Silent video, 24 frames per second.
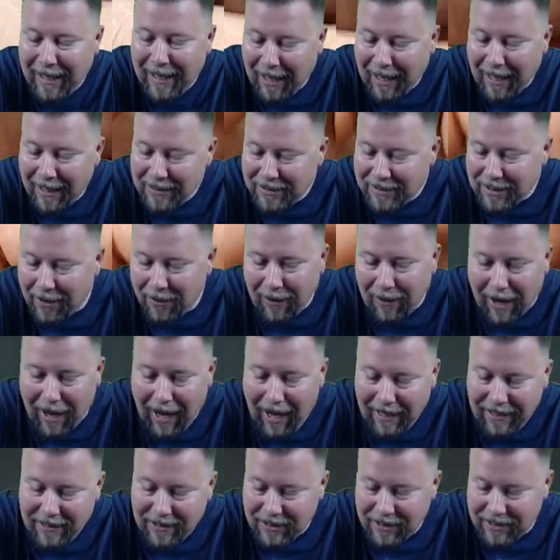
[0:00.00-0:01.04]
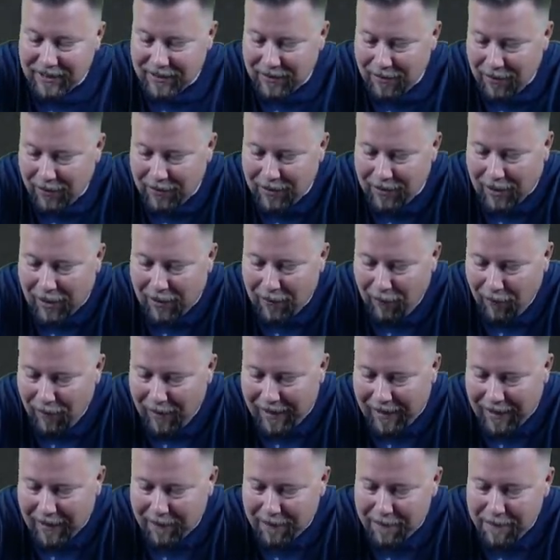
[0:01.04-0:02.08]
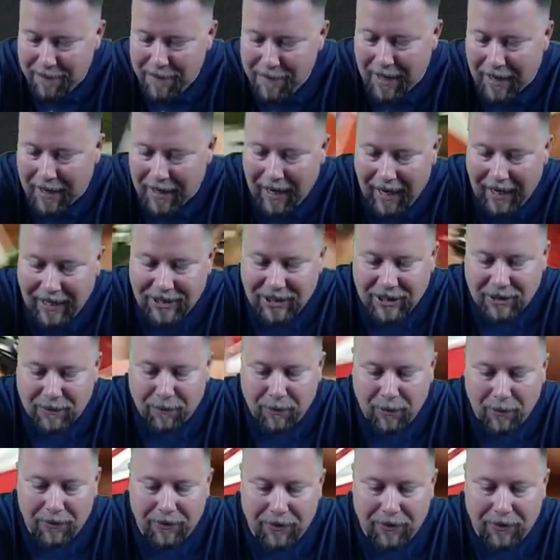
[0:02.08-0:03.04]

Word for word: So I just, hold on, wait a minute. I just pulled